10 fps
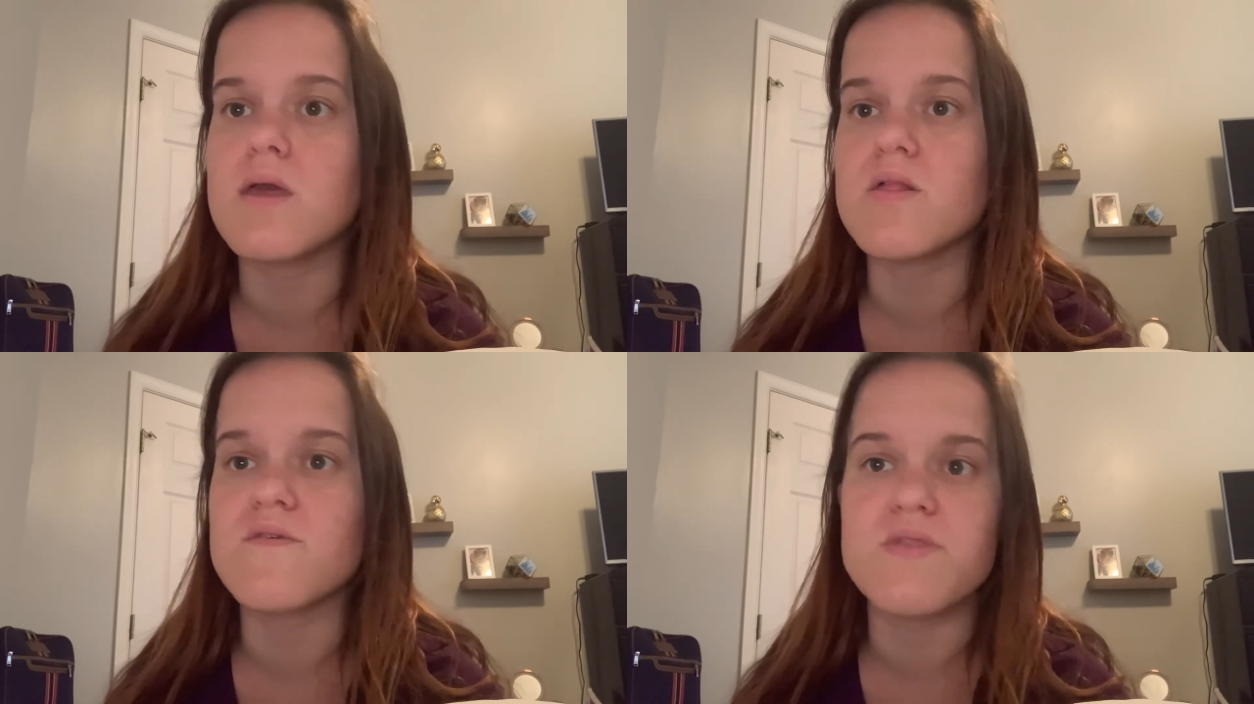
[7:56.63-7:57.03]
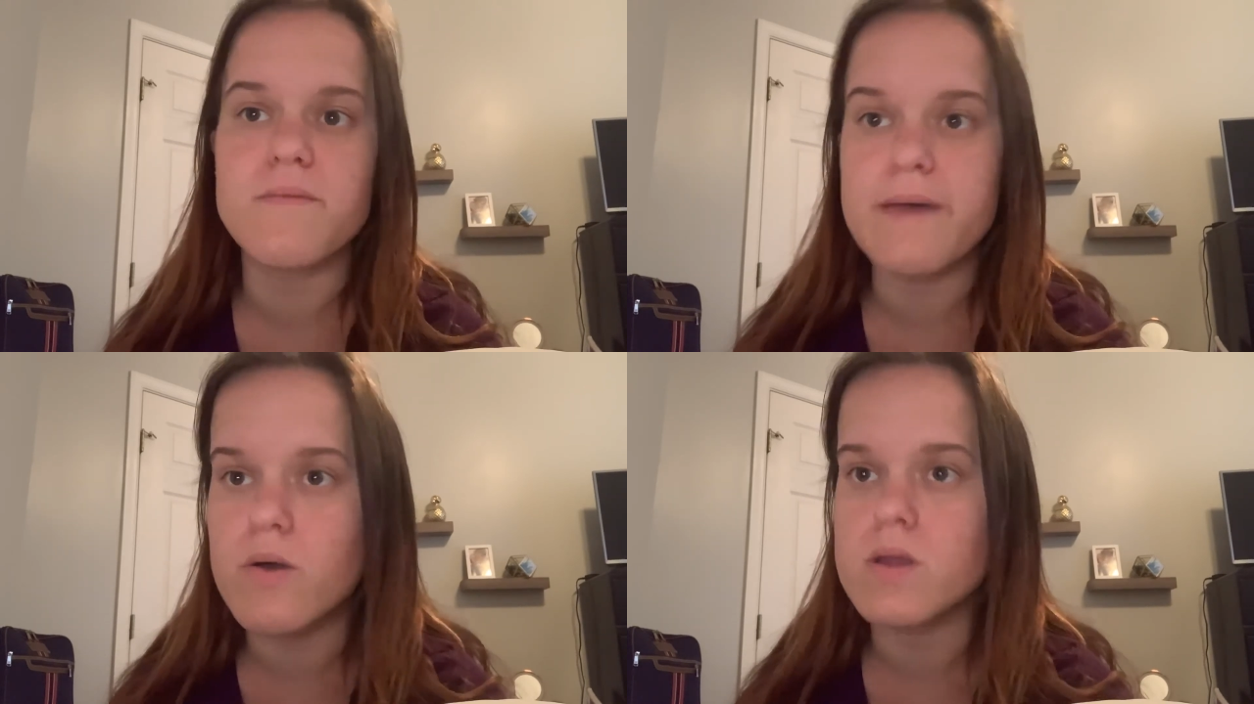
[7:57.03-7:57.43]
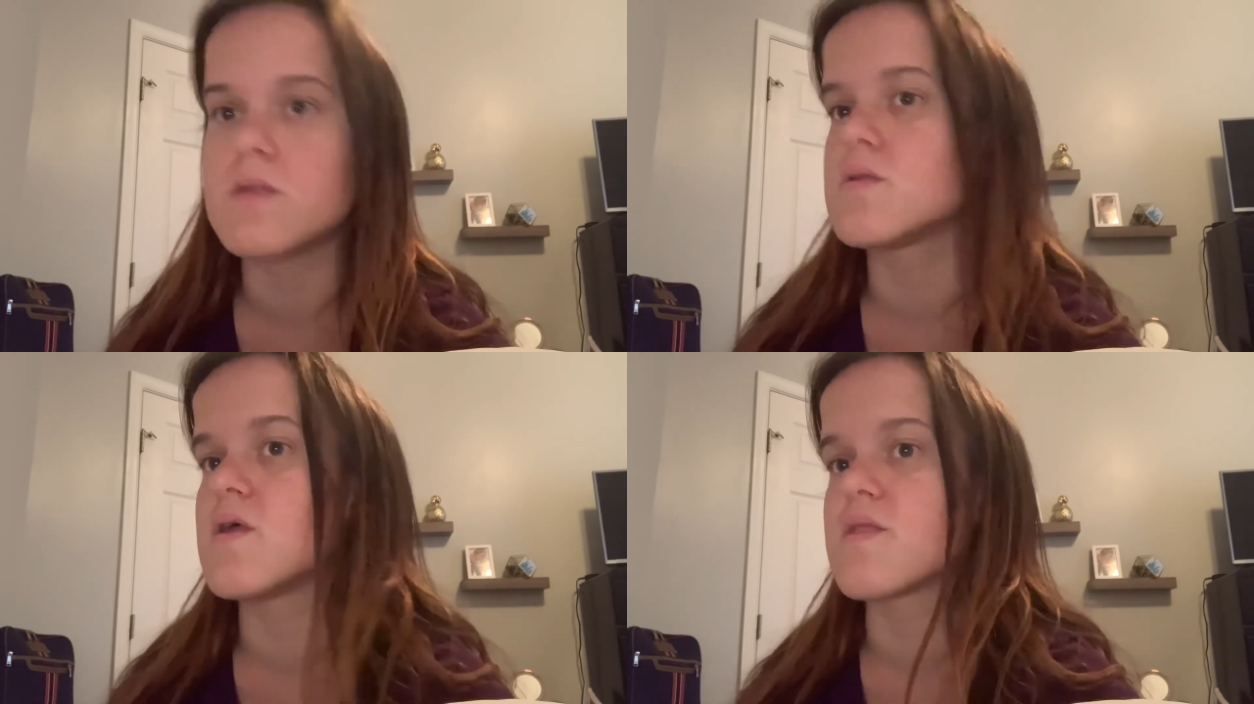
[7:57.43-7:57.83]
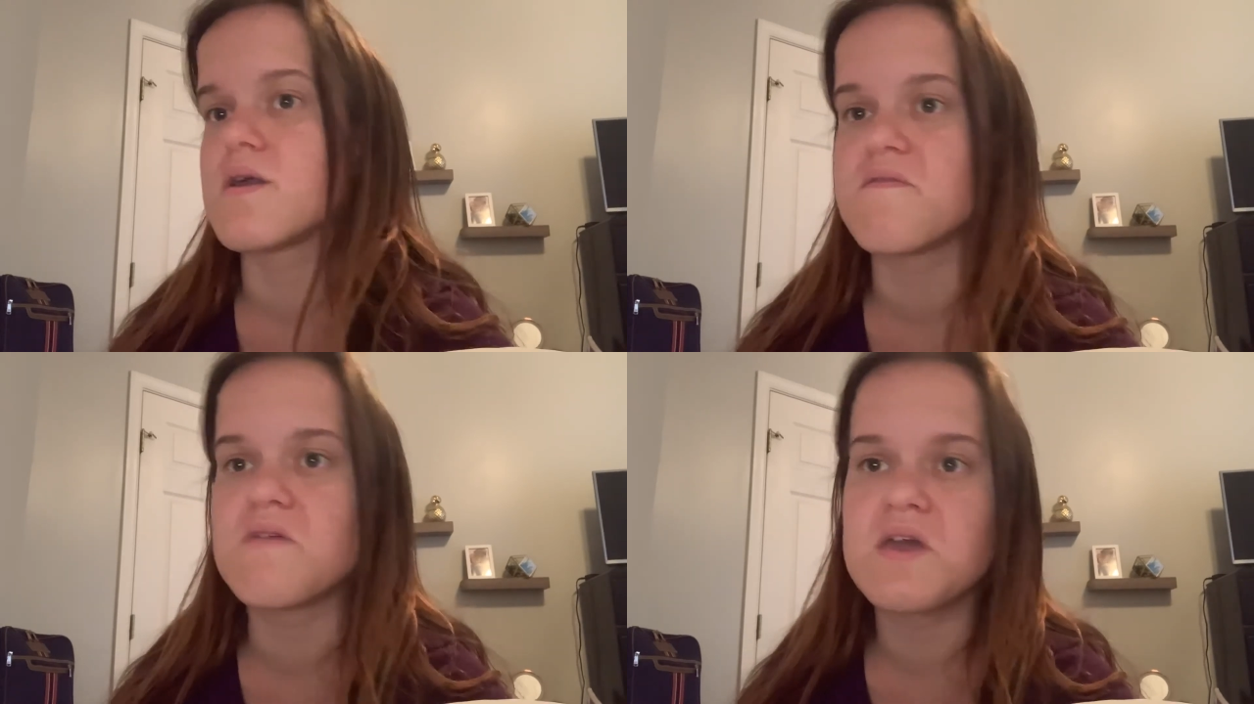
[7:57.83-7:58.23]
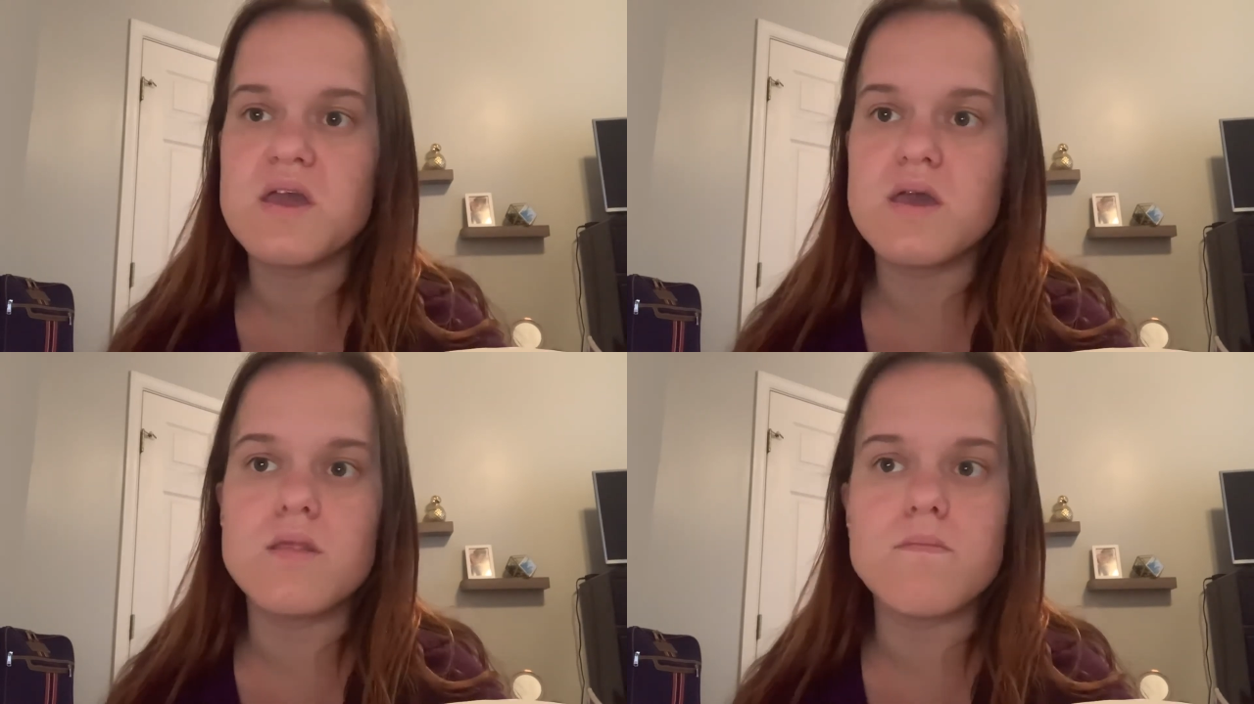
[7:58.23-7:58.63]
They live in the mountains. They live
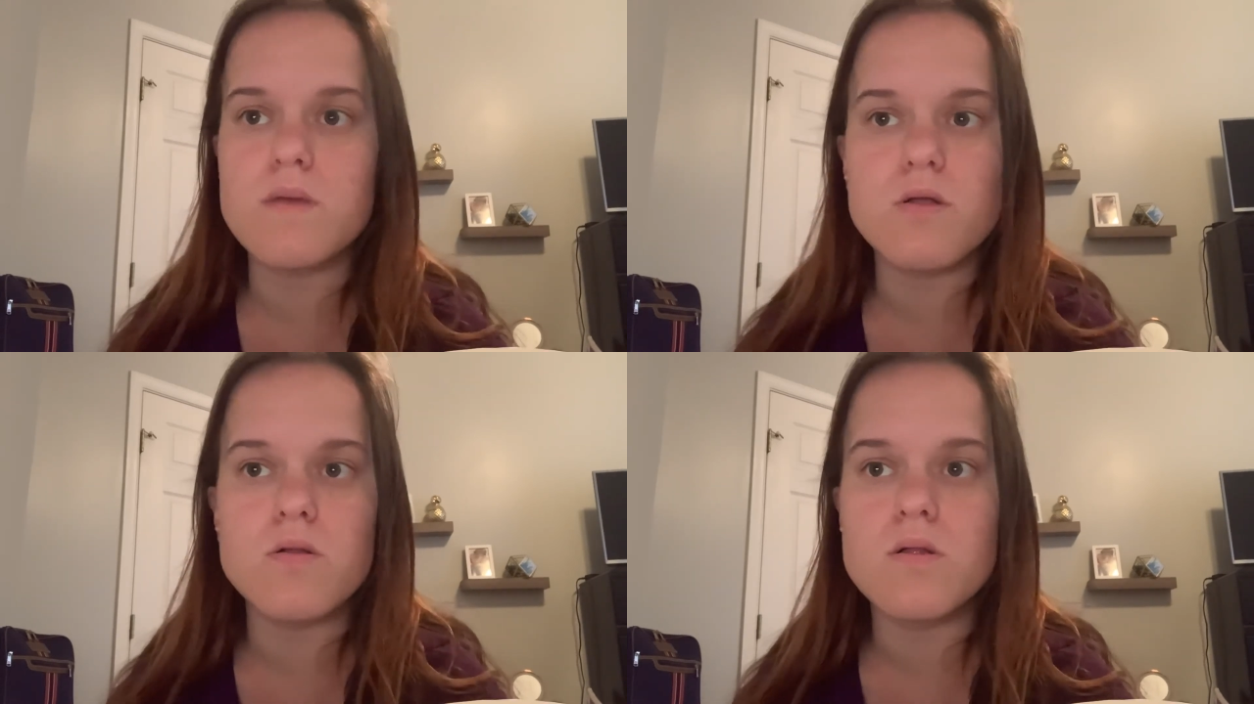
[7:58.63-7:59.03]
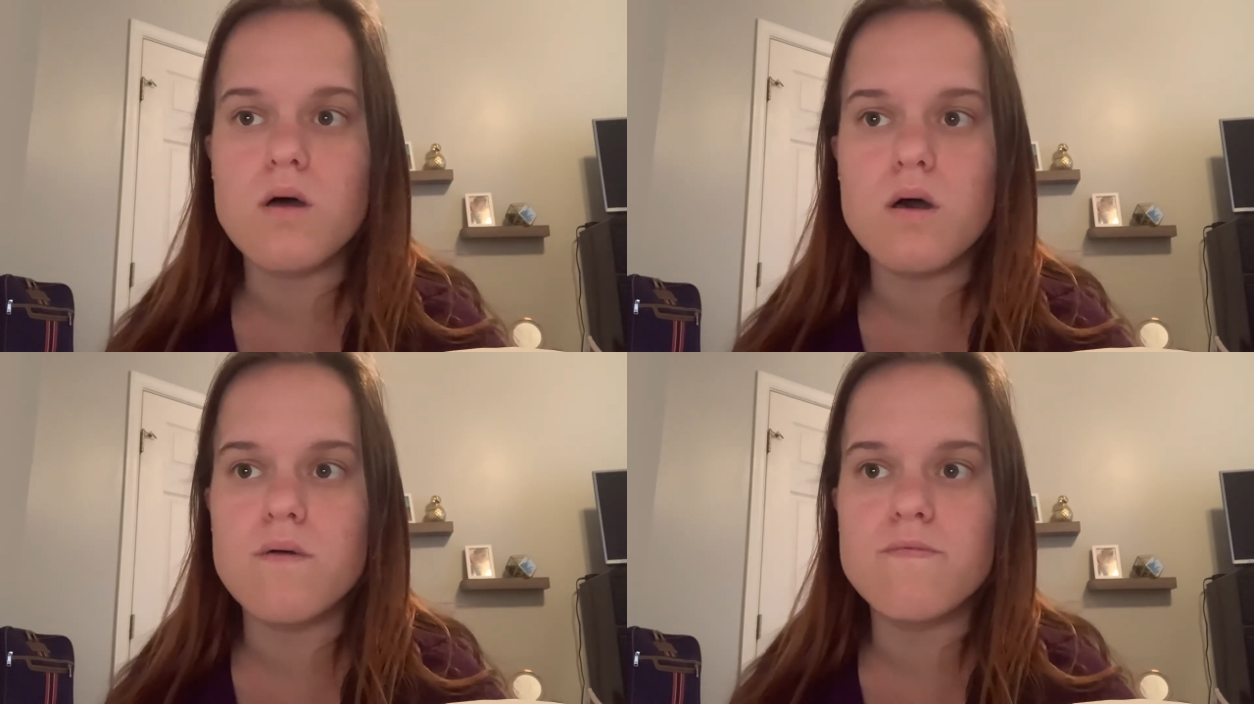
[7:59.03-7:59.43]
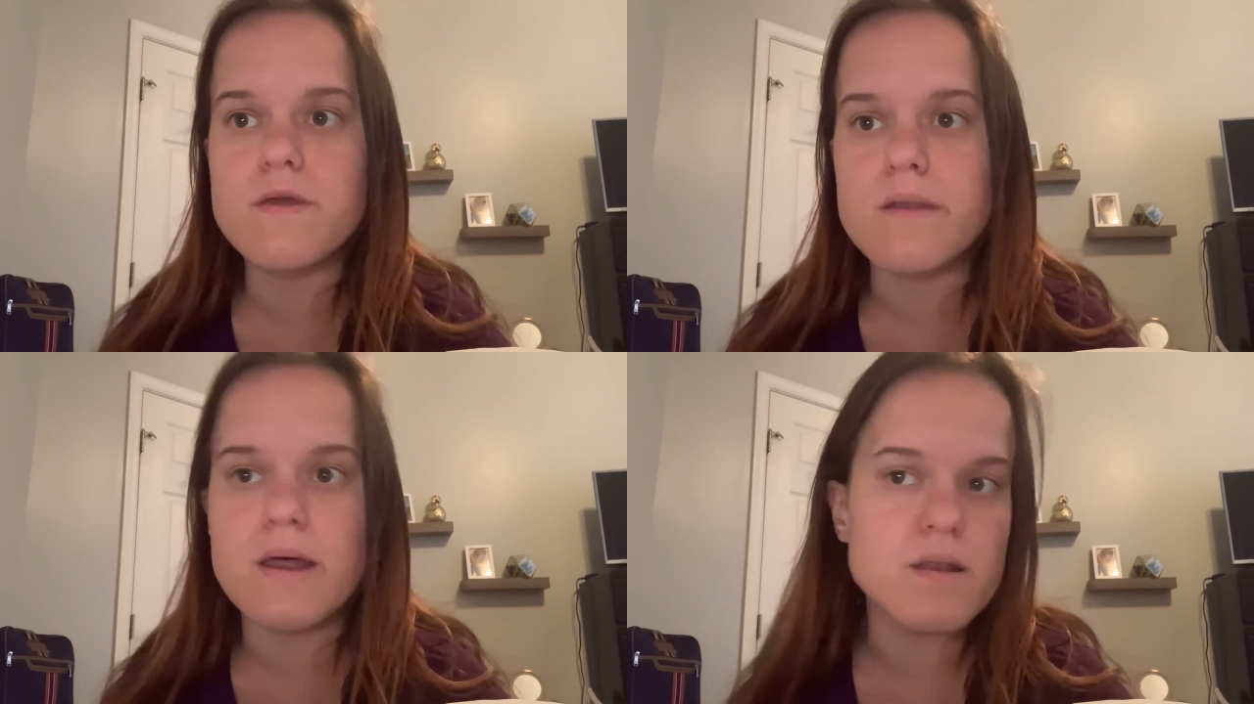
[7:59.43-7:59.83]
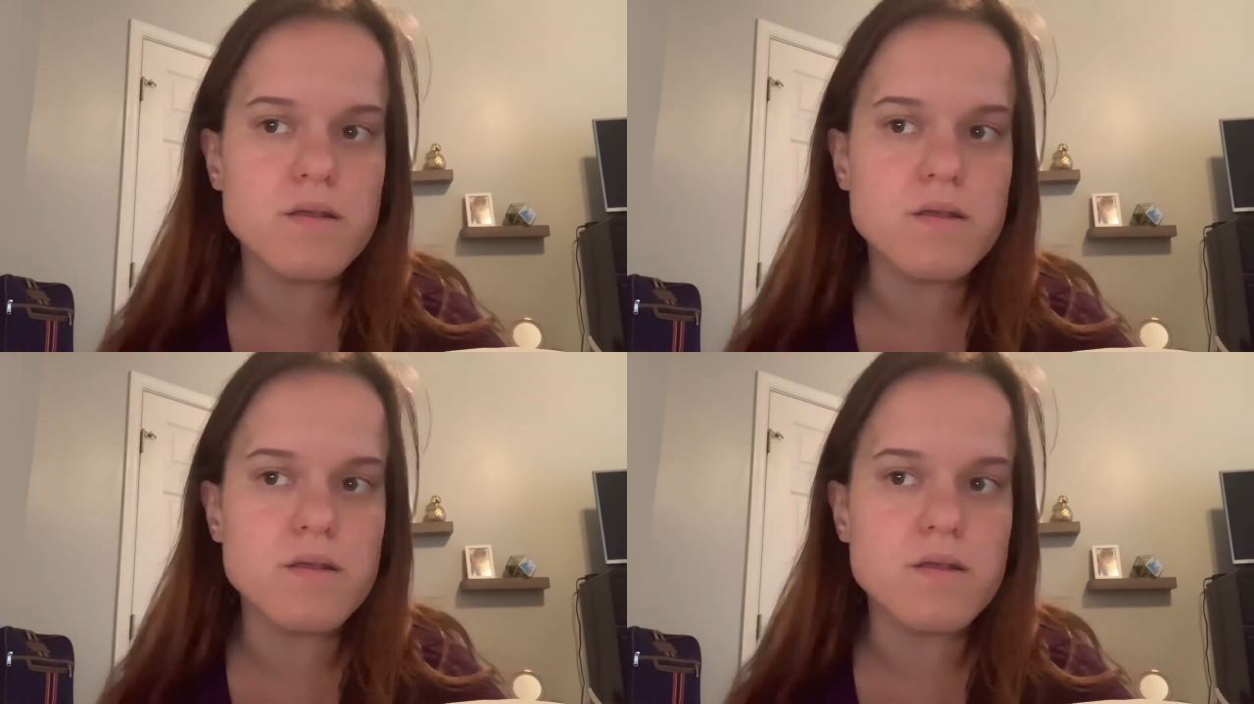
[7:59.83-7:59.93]
in the middle of the United